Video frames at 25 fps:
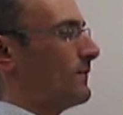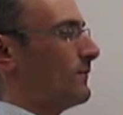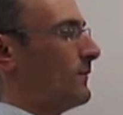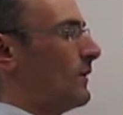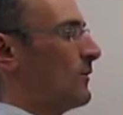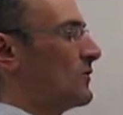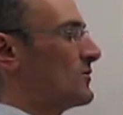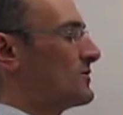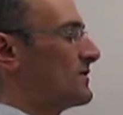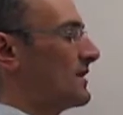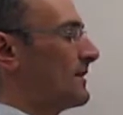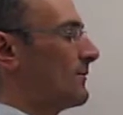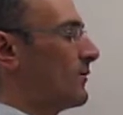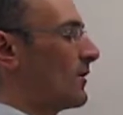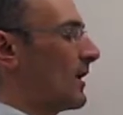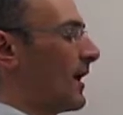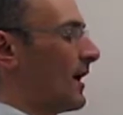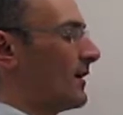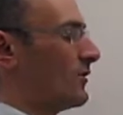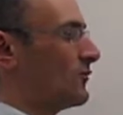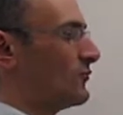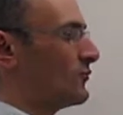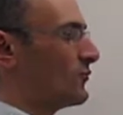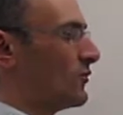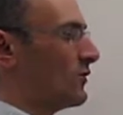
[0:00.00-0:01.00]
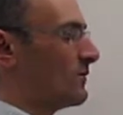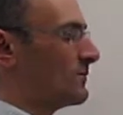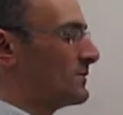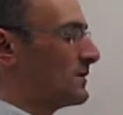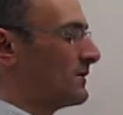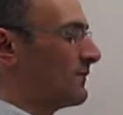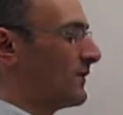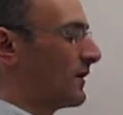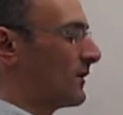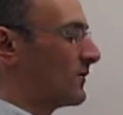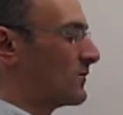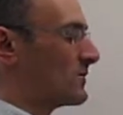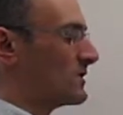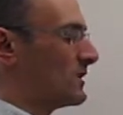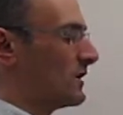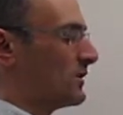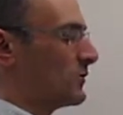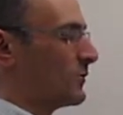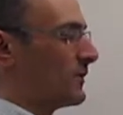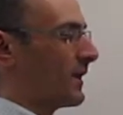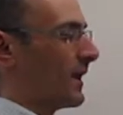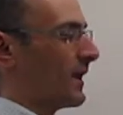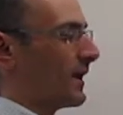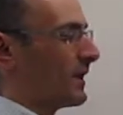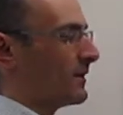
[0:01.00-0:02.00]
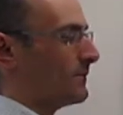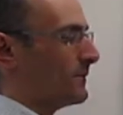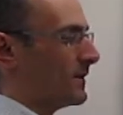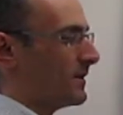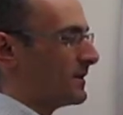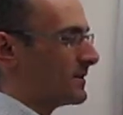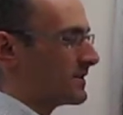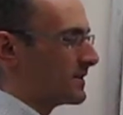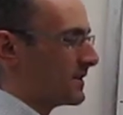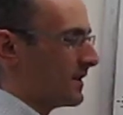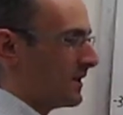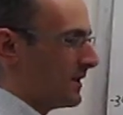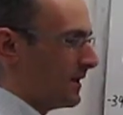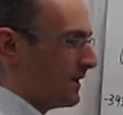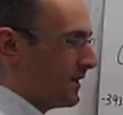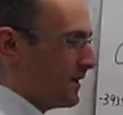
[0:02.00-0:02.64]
most stable allotropes of the constituent elements.